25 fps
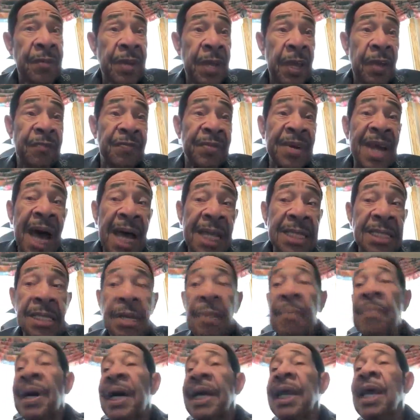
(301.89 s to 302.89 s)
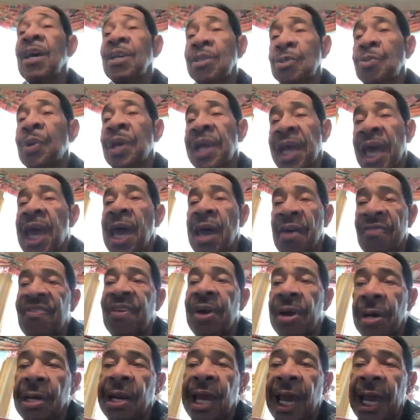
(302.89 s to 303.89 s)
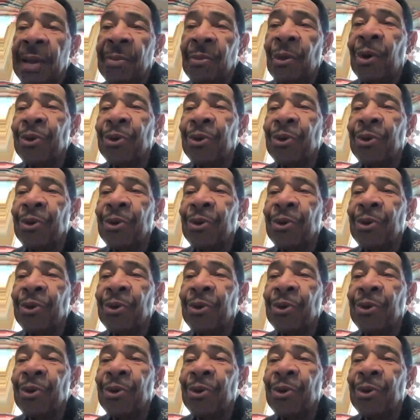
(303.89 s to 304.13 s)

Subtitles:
If not, somebody else would have had their name